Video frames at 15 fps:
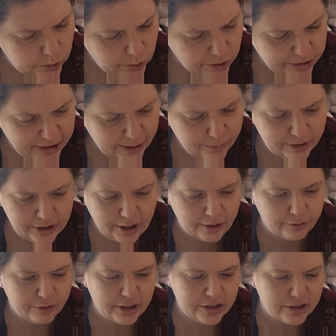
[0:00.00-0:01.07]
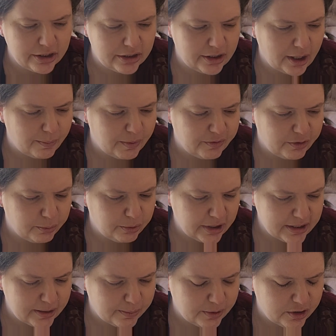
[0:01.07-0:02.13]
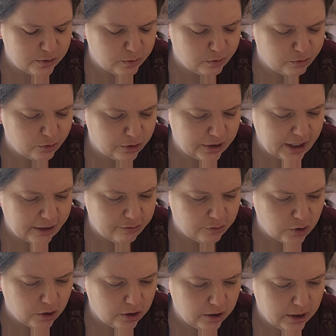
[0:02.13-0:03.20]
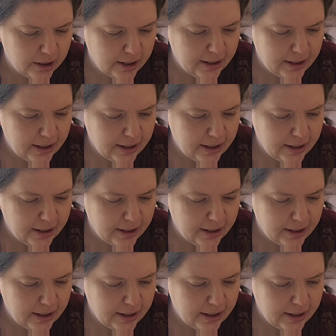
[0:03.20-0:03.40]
or they would not reach the top of the precipice before nightfall,